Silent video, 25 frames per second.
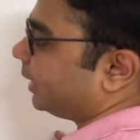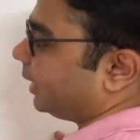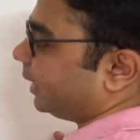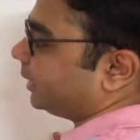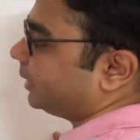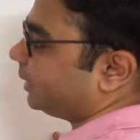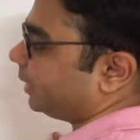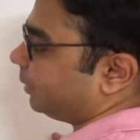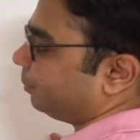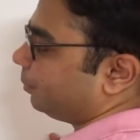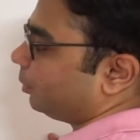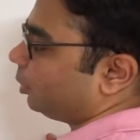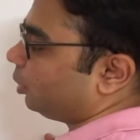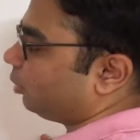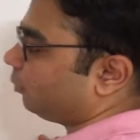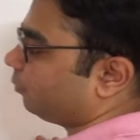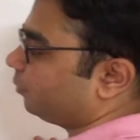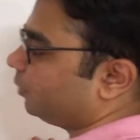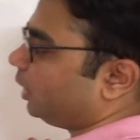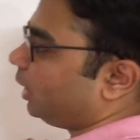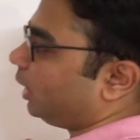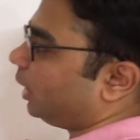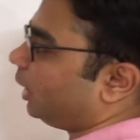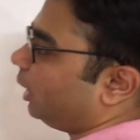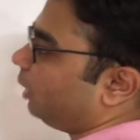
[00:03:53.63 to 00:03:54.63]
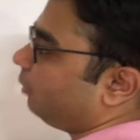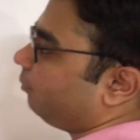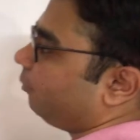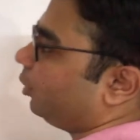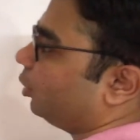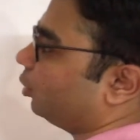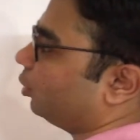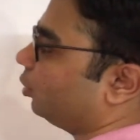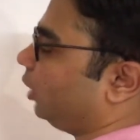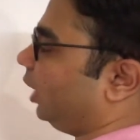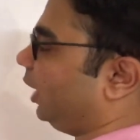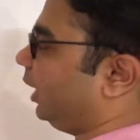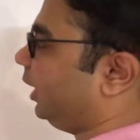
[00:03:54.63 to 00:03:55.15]
example of the
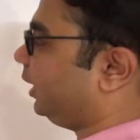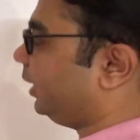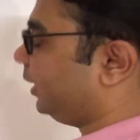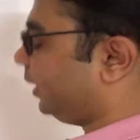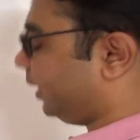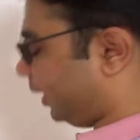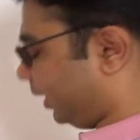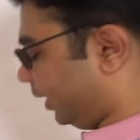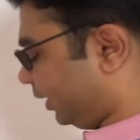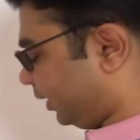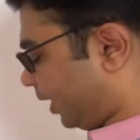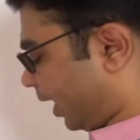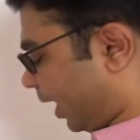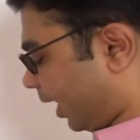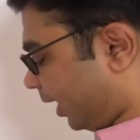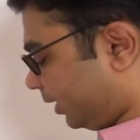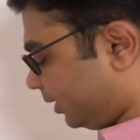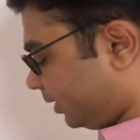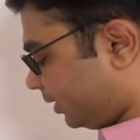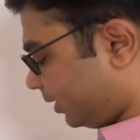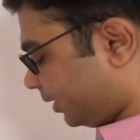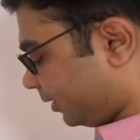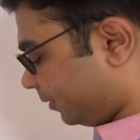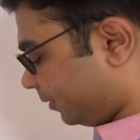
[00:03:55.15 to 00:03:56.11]
alveoli. In that,